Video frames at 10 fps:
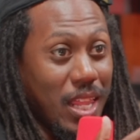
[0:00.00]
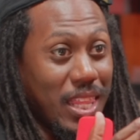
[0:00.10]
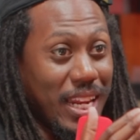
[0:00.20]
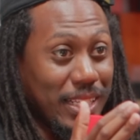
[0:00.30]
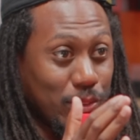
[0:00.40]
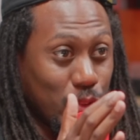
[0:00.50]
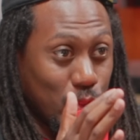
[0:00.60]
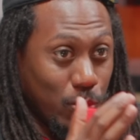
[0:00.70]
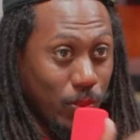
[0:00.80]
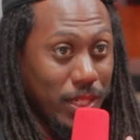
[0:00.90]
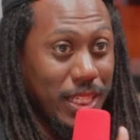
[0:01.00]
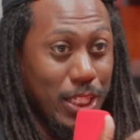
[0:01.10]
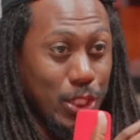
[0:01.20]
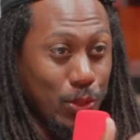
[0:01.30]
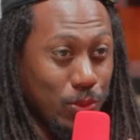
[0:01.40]
that has 20
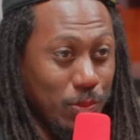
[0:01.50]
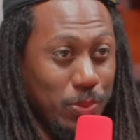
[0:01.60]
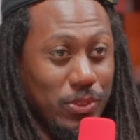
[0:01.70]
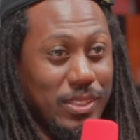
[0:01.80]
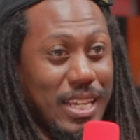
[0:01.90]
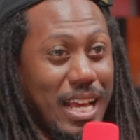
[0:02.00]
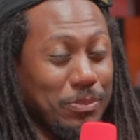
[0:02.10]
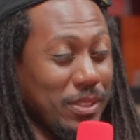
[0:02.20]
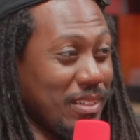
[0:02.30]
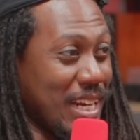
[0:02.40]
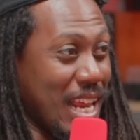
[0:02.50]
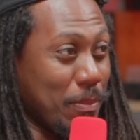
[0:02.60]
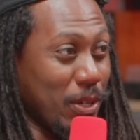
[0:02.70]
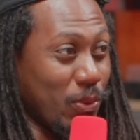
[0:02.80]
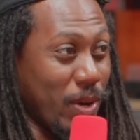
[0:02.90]
usable stops of
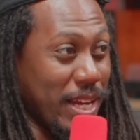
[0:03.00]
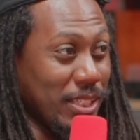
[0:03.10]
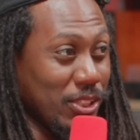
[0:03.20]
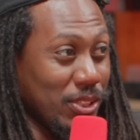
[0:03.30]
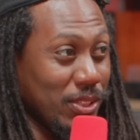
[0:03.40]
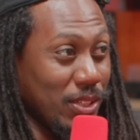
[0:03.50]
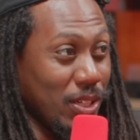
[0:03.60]
dynamic range,